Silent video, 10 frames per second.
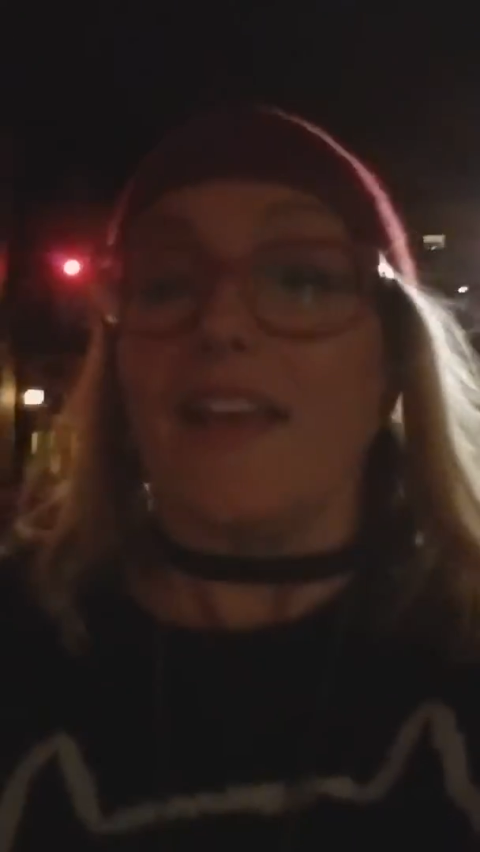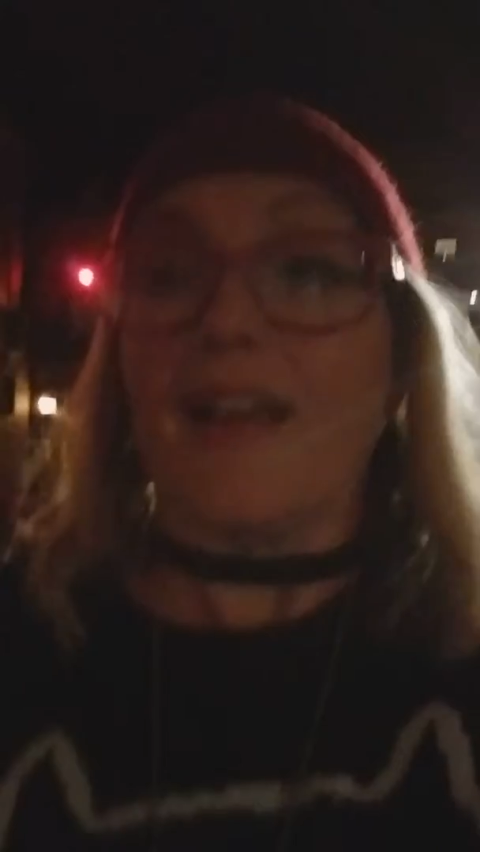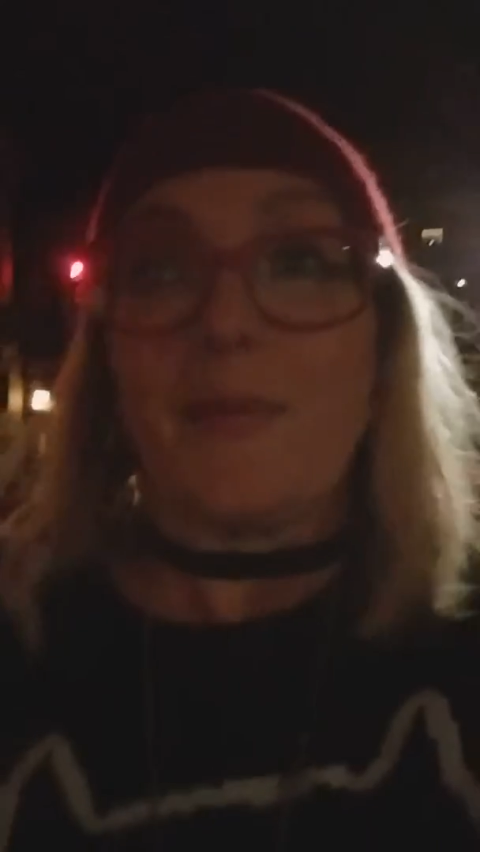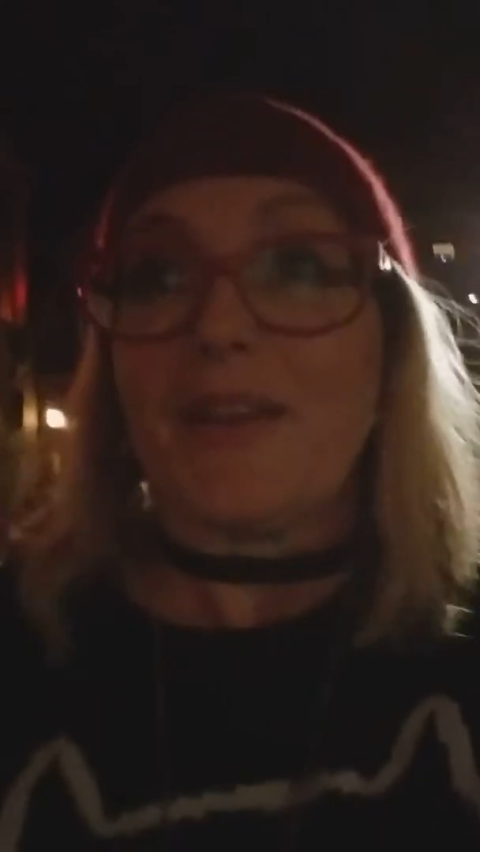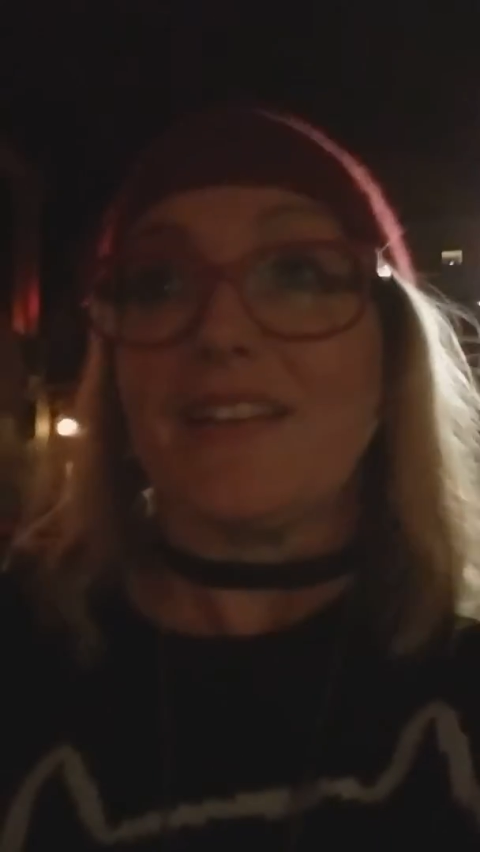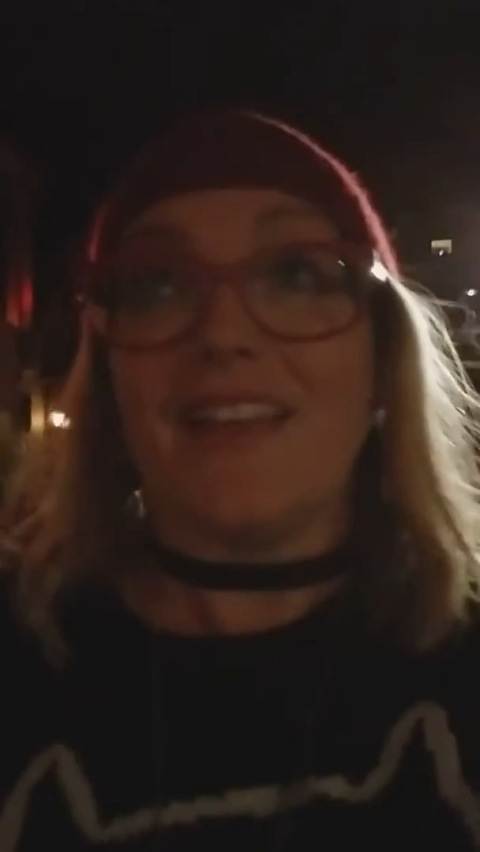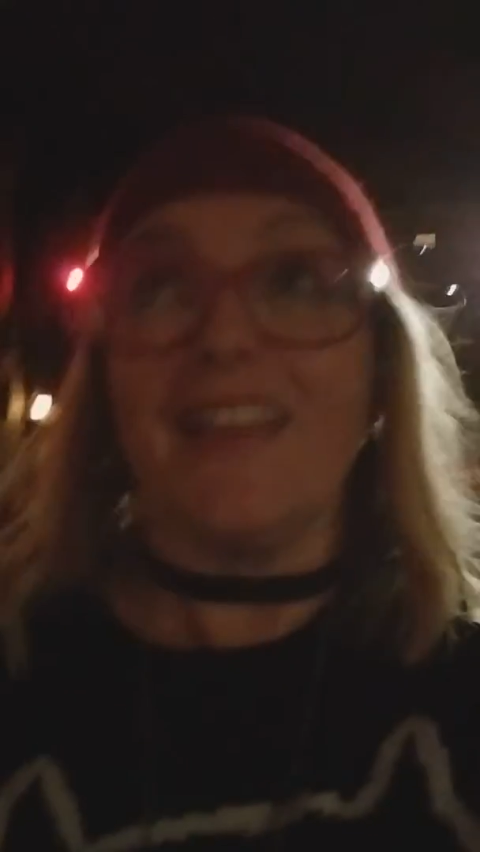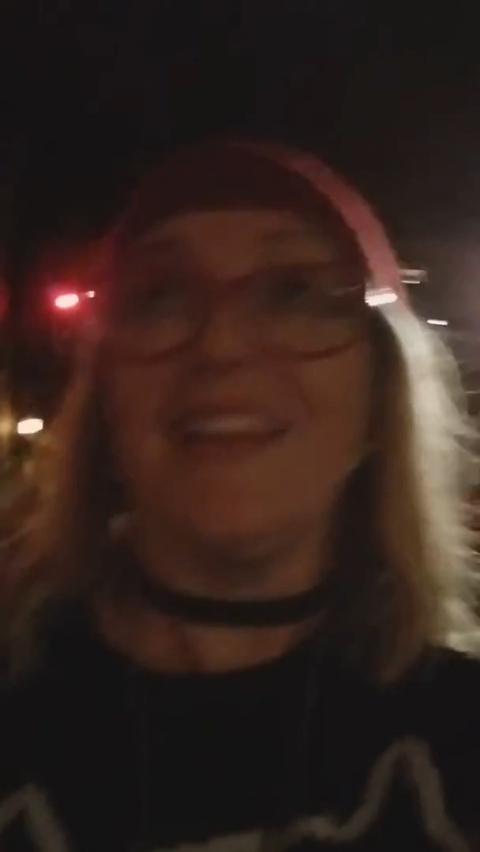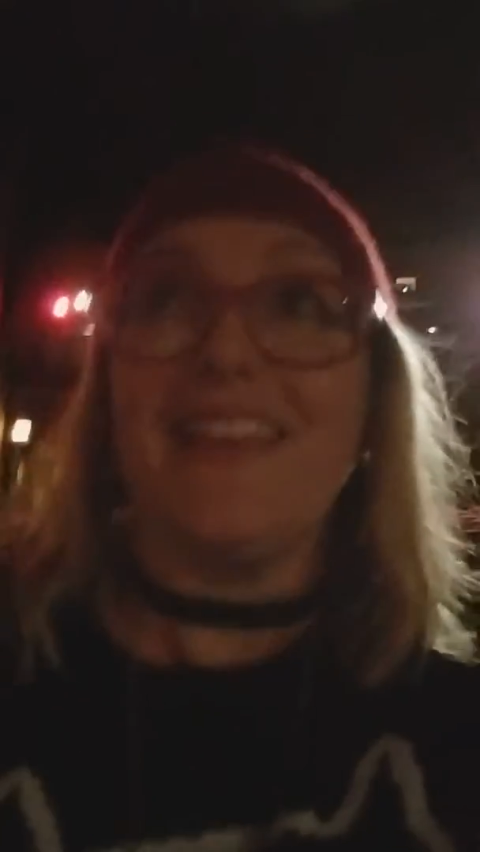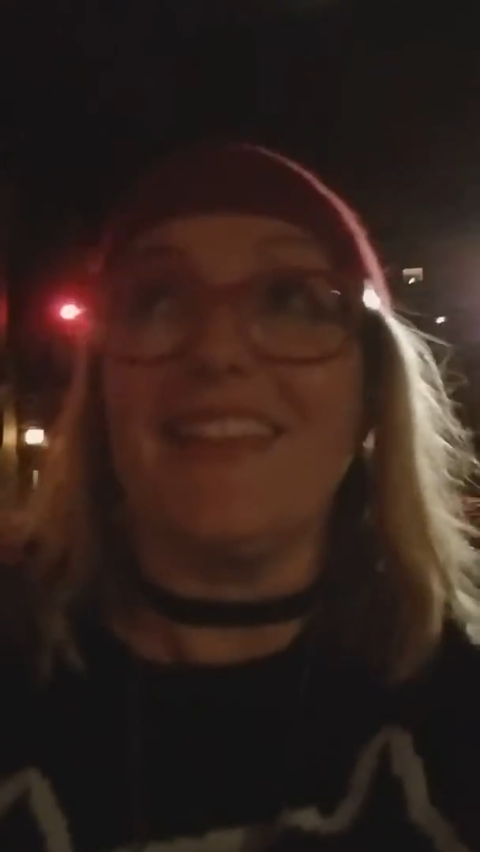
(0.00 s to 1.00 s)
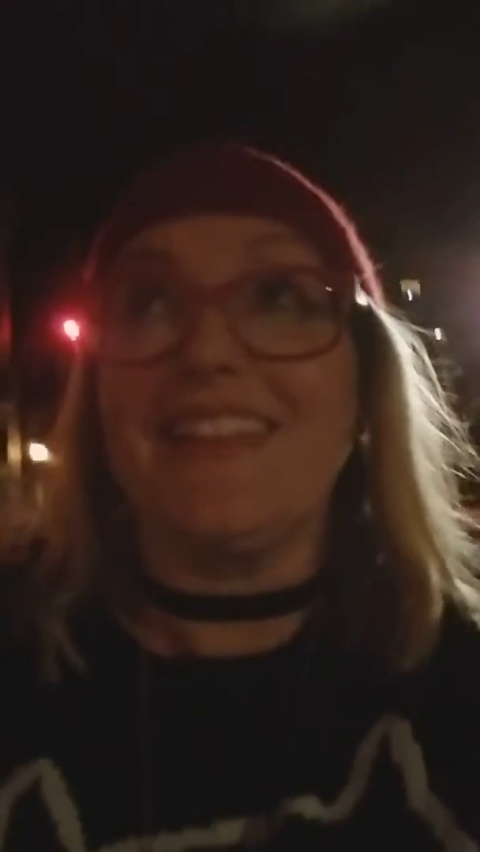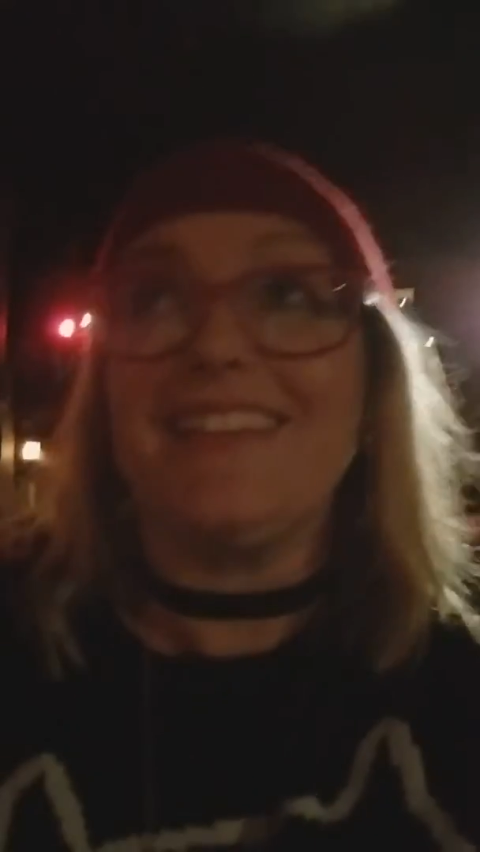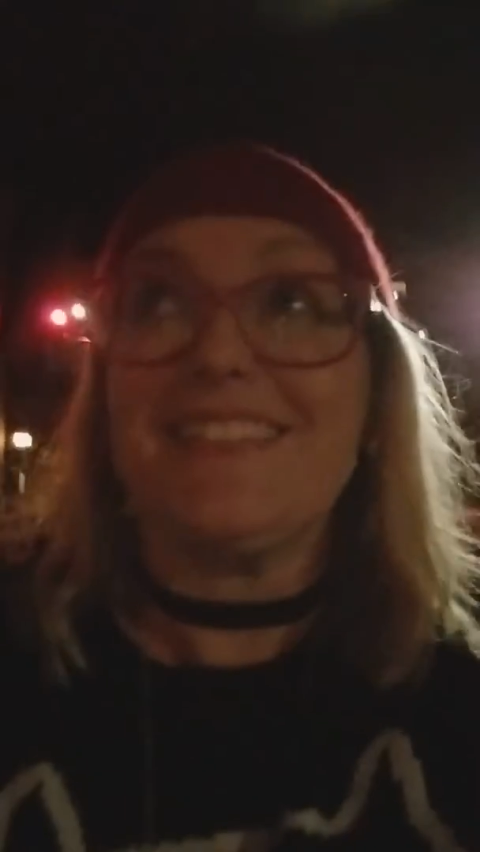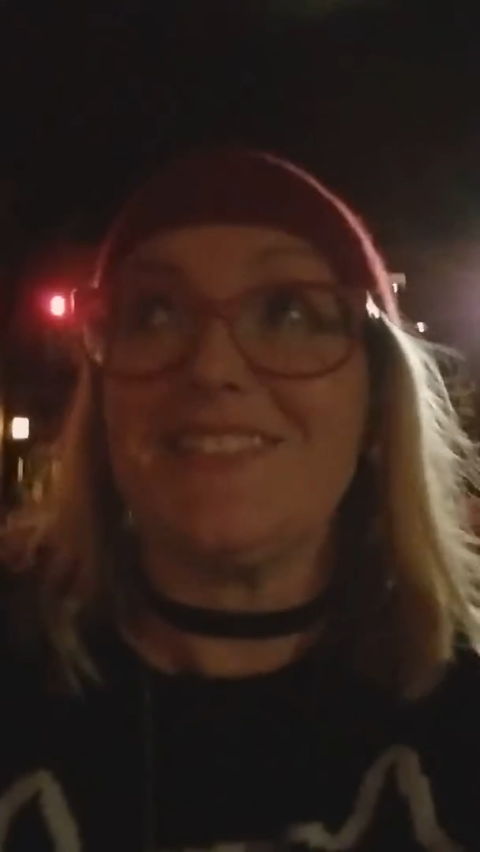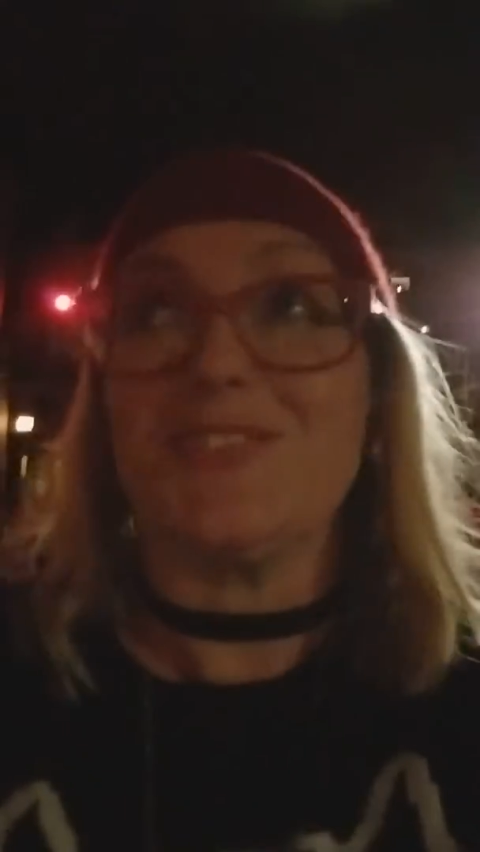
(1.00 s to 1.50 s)
I mean,
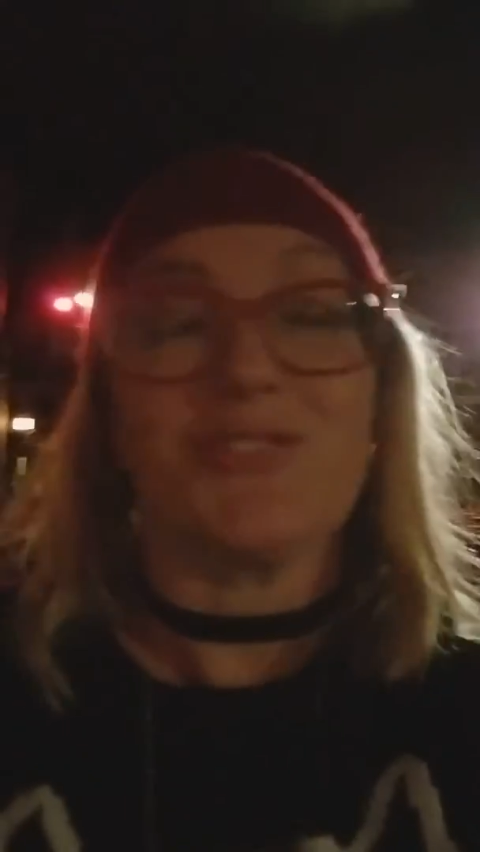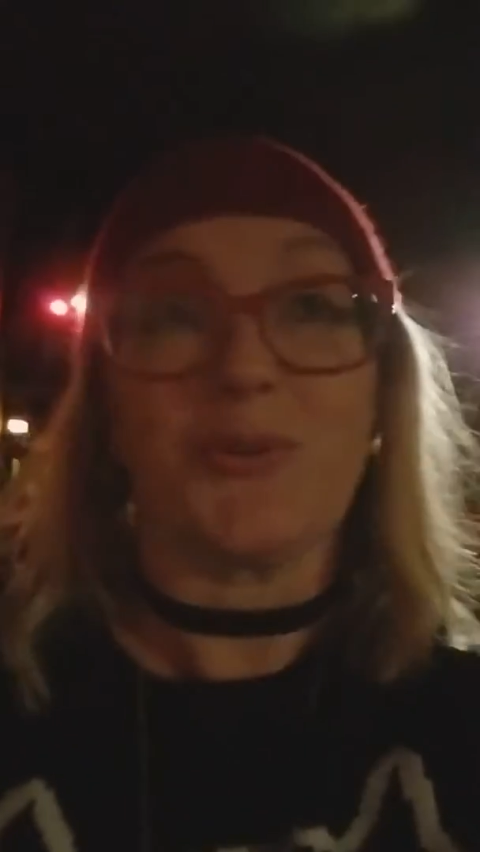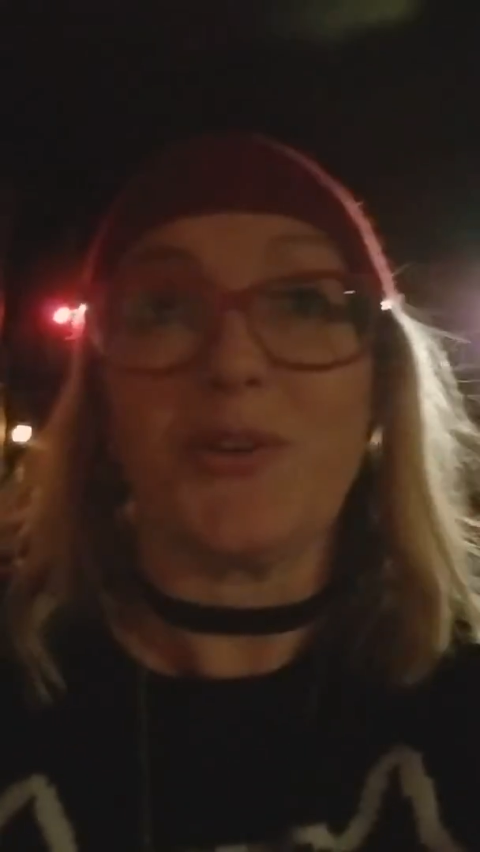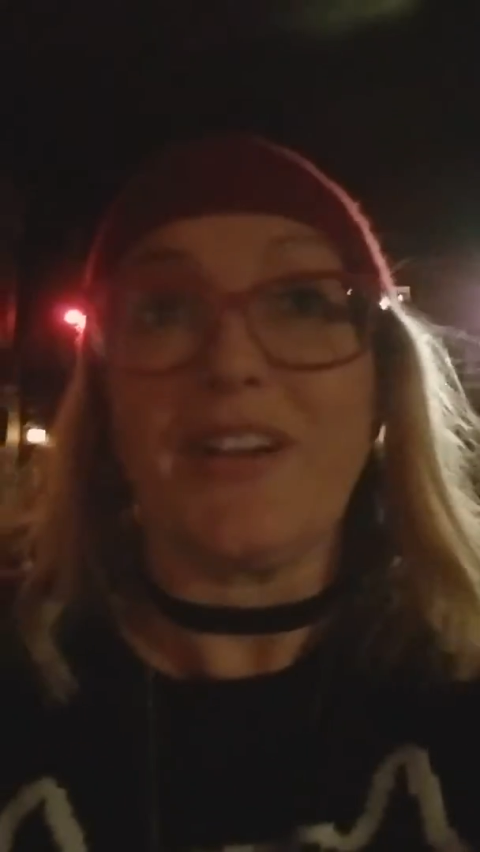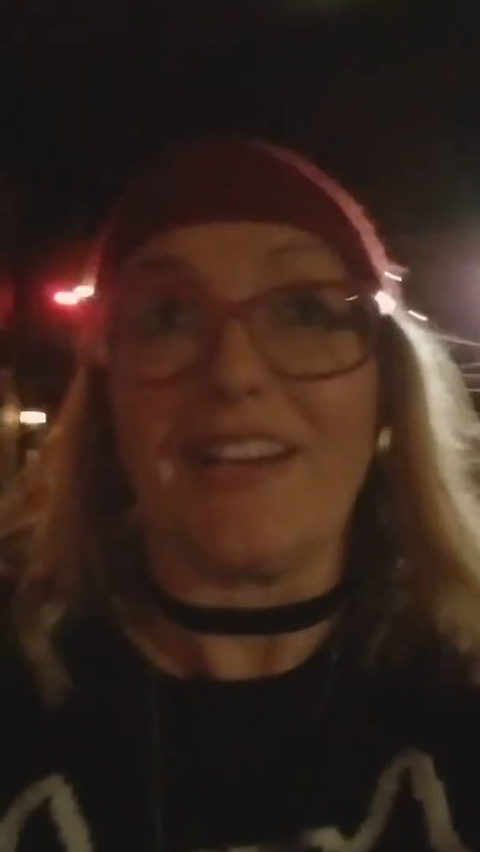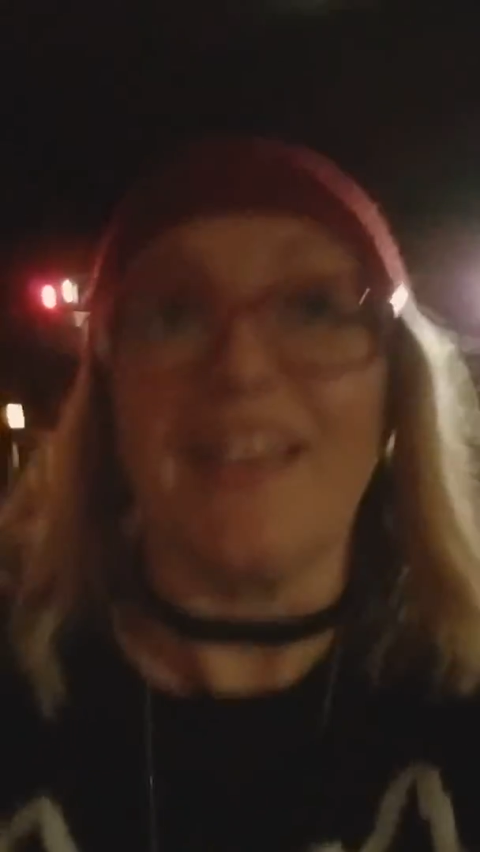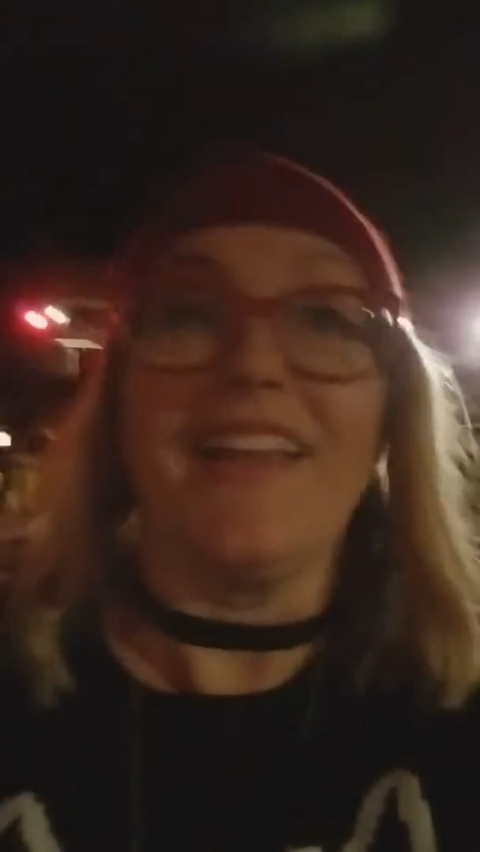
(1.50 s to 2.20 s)
this is the story.